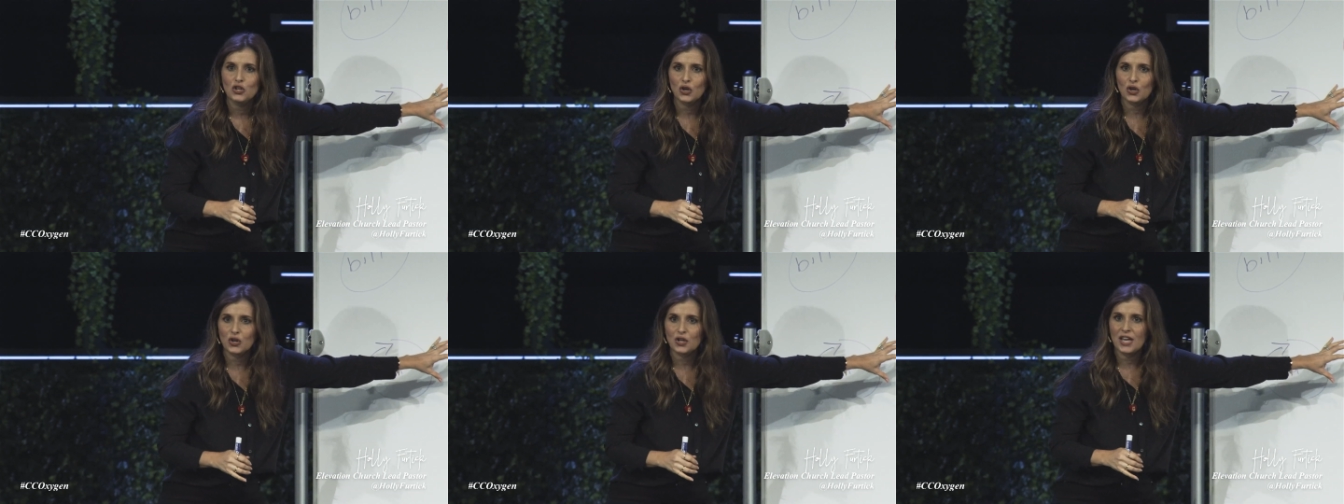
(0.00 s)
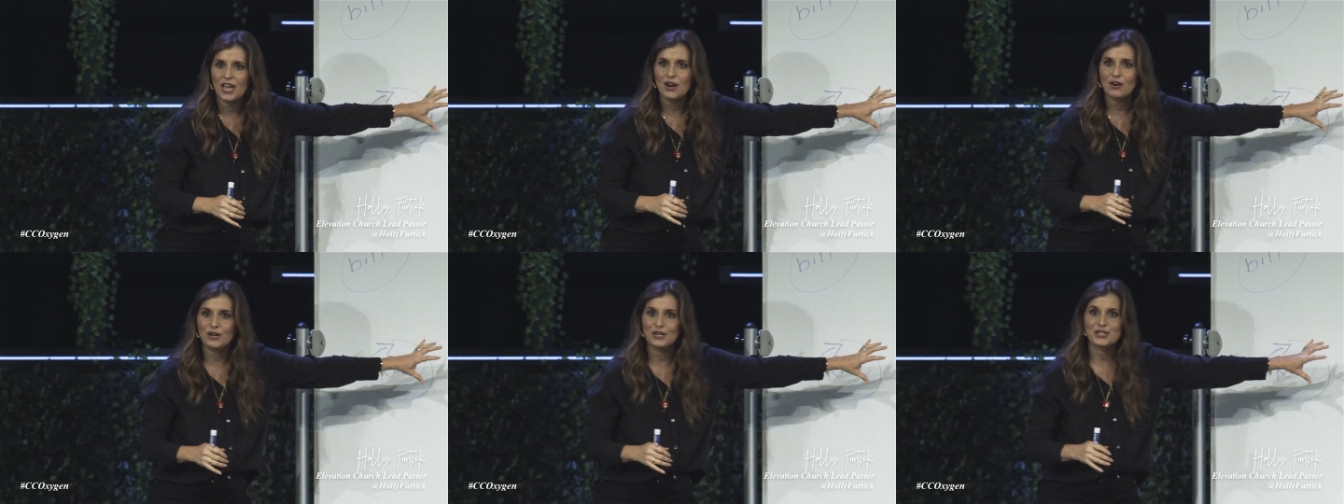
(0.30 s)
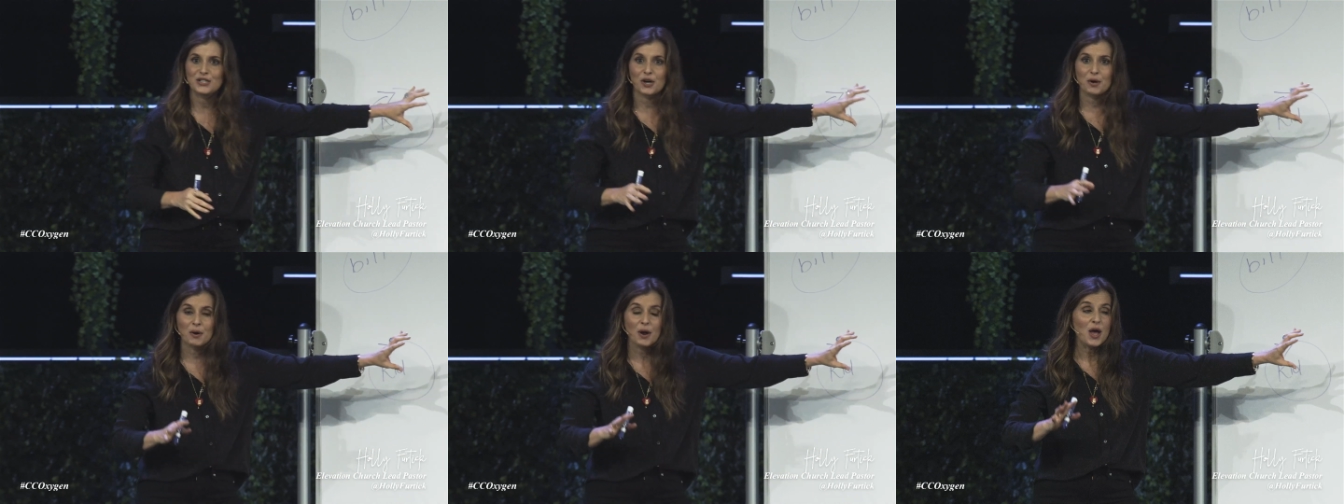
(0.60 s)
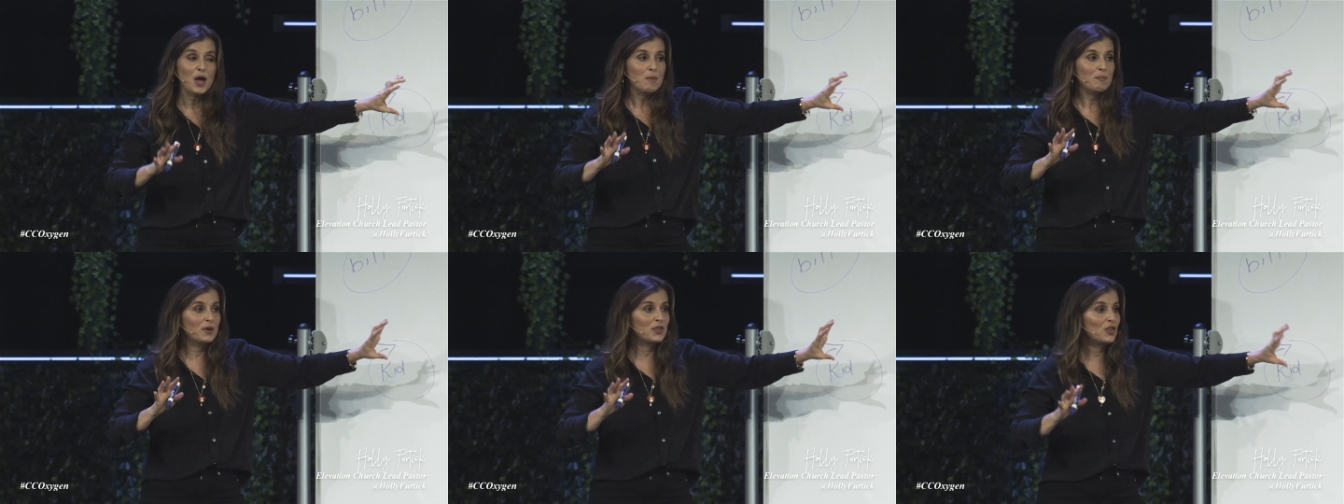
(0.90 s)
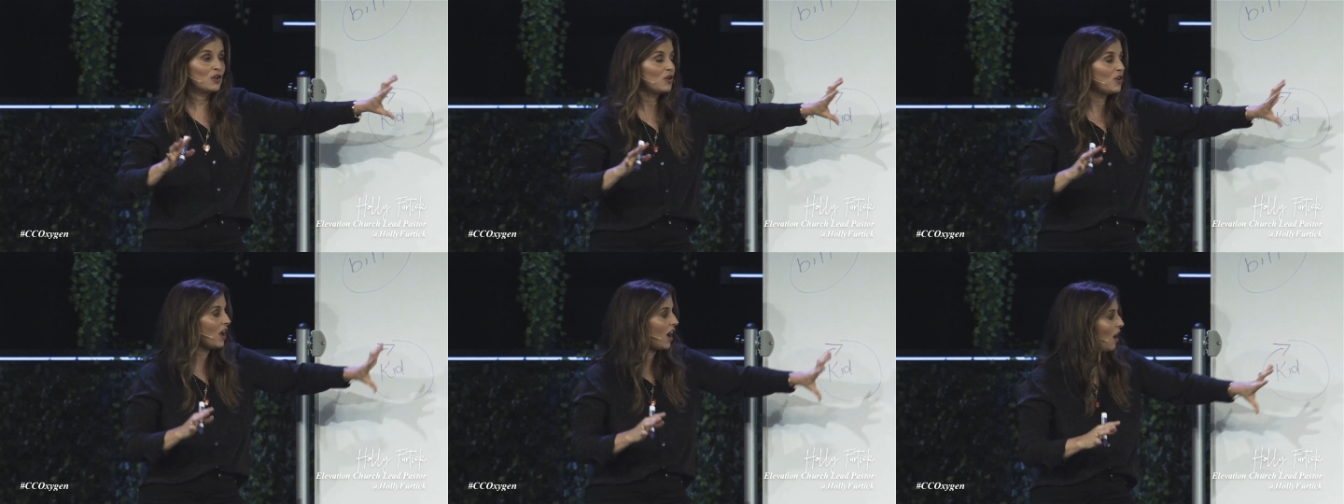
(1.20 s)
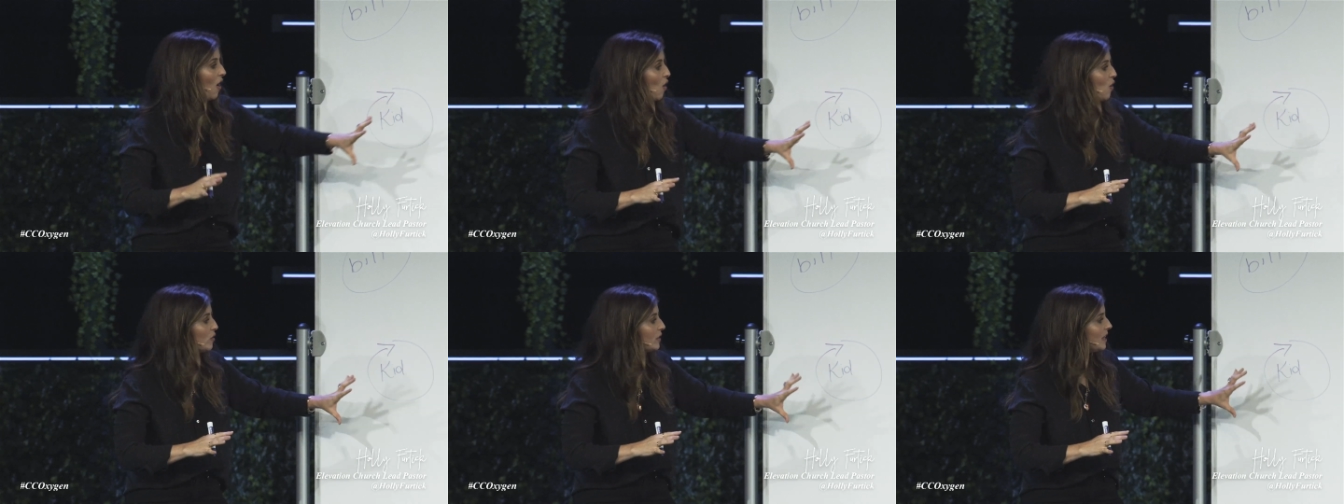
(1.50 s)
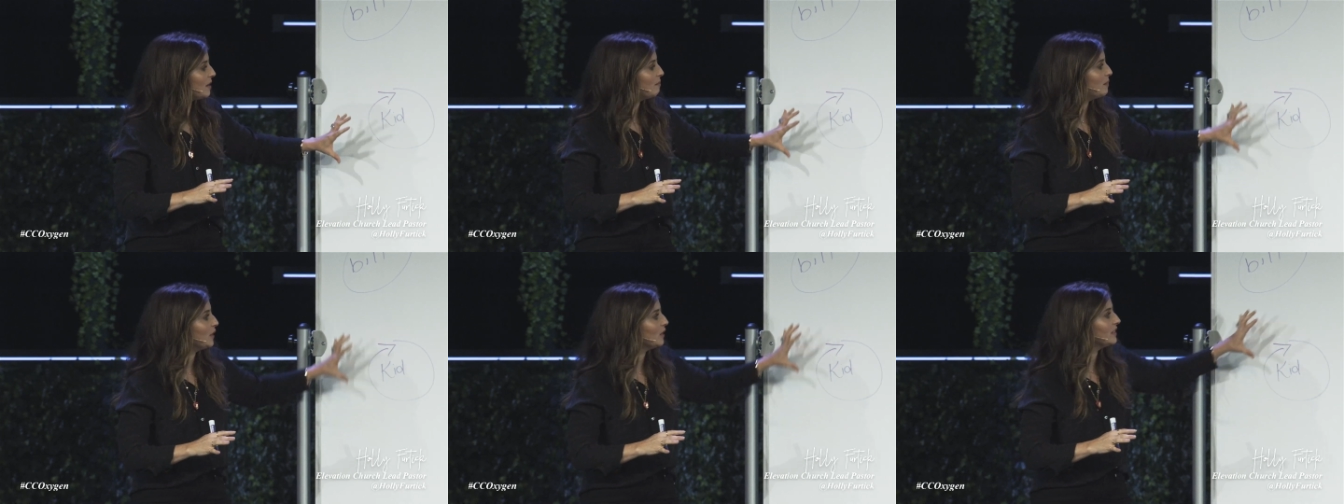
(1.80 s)
your character. But they're not
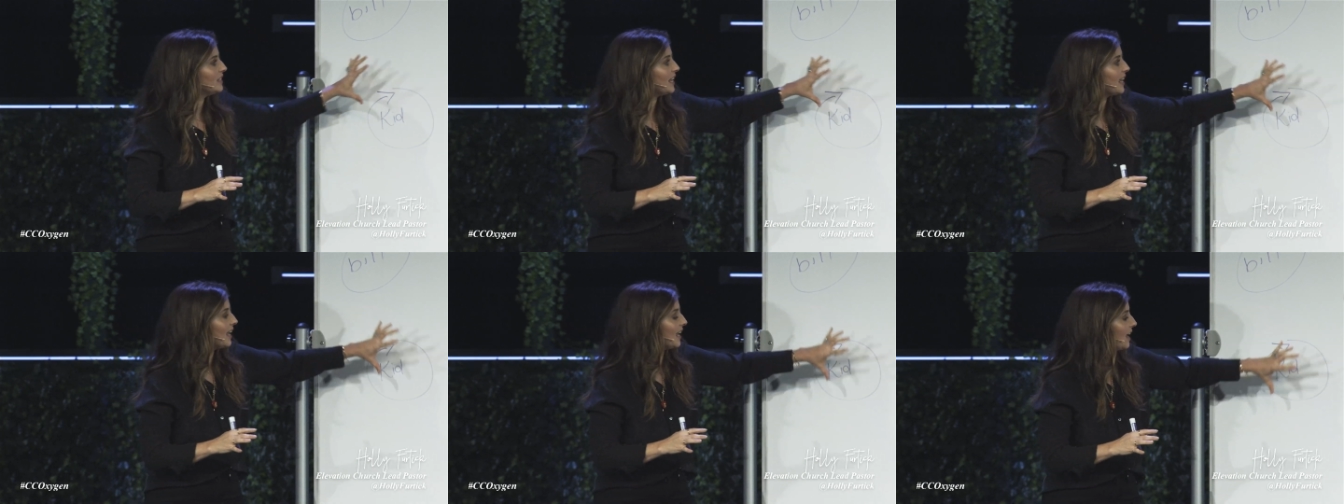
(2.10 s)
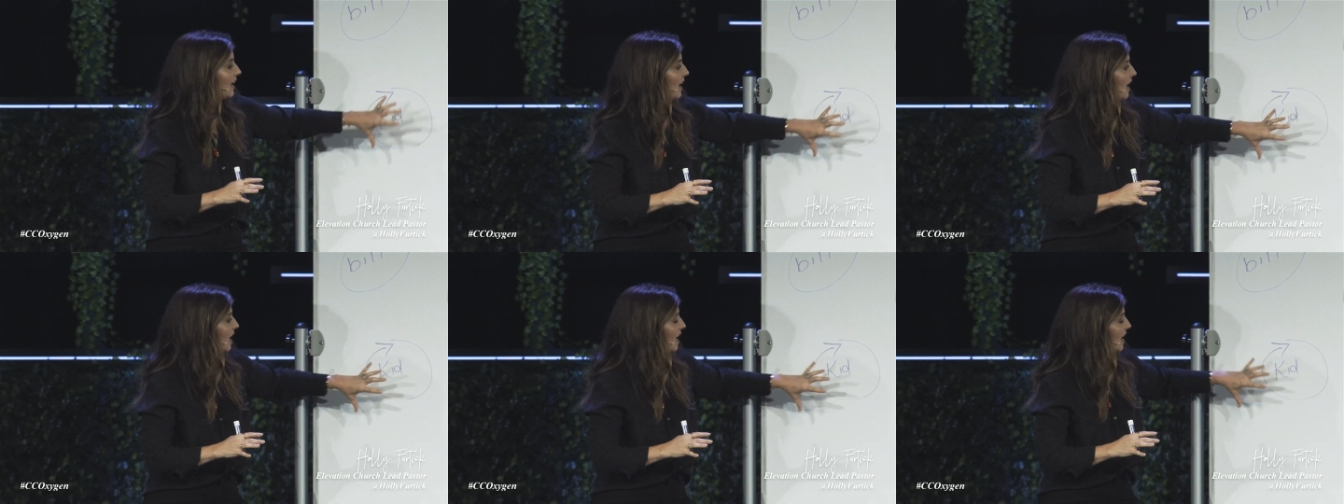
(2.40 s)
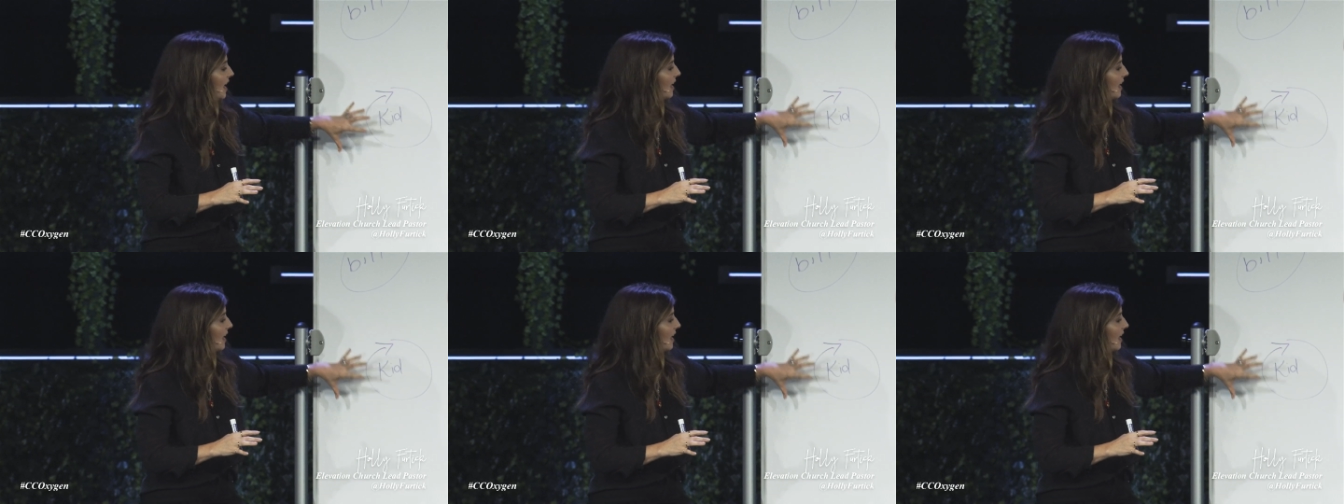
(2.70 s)
only building